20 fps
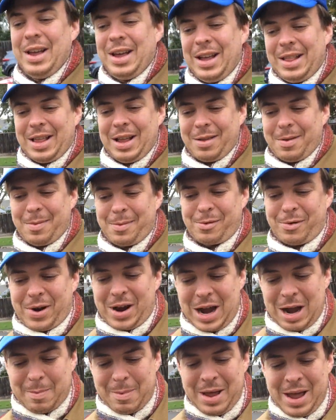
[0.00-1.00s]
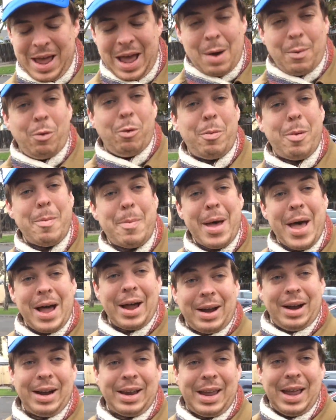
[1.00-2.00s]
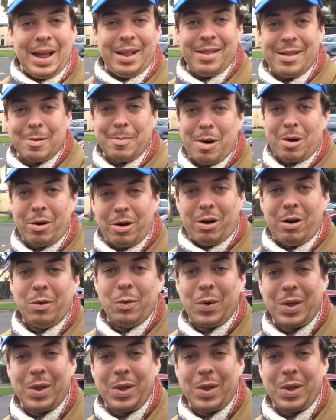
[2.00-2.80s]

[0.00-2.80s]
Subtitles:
Hit that subscribe, and we'll be back again tomorrow